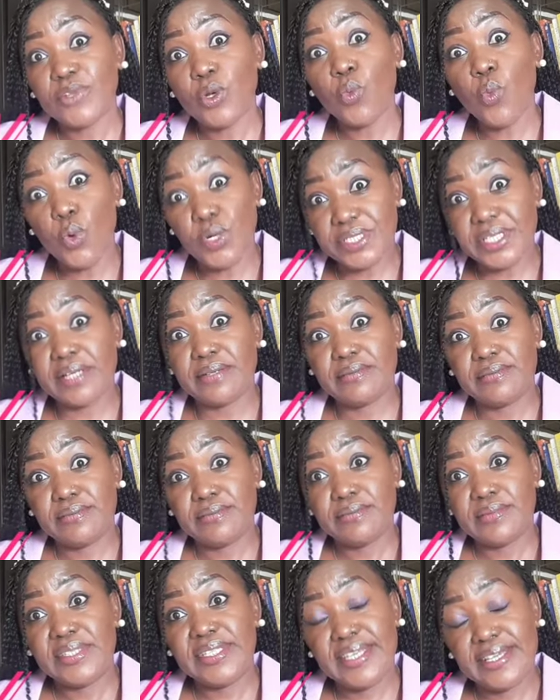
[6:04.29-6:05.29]
Water.
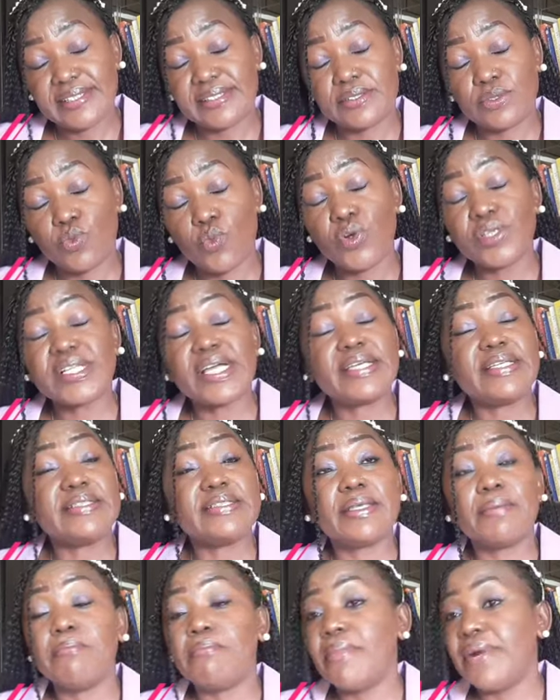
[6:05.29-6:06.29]
Yes, water is
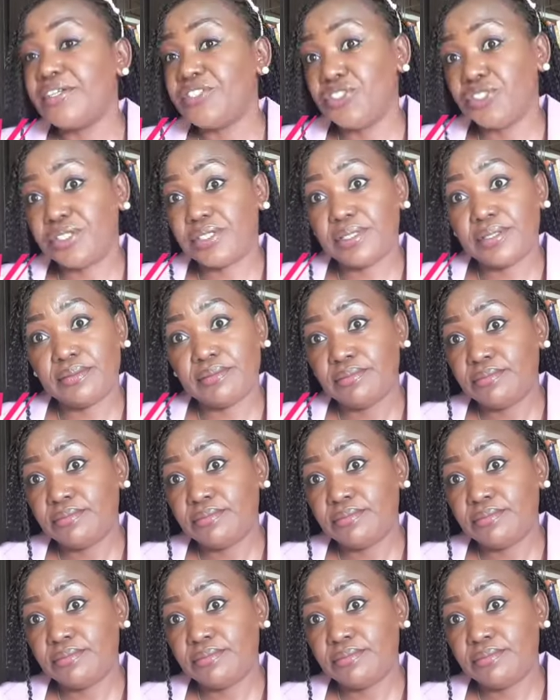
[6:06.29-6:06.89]
a magic.